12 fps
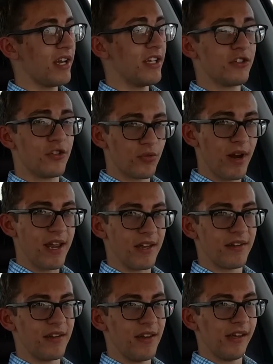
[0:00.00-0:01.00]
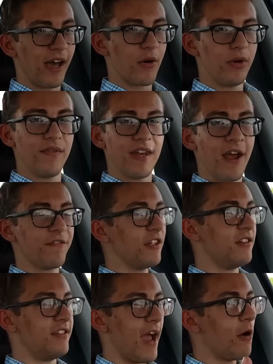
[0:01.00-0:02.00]
is great. I don't even have to
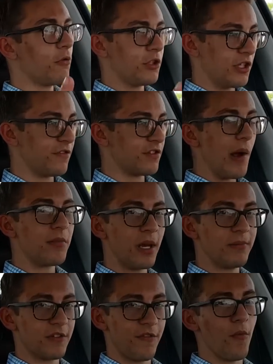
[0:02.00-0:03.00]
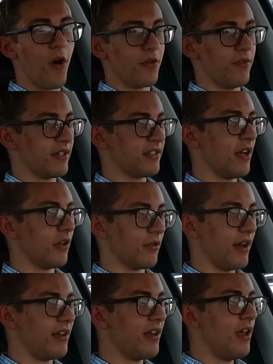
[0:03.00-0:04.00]
downshift sometimes if I want to accelerate.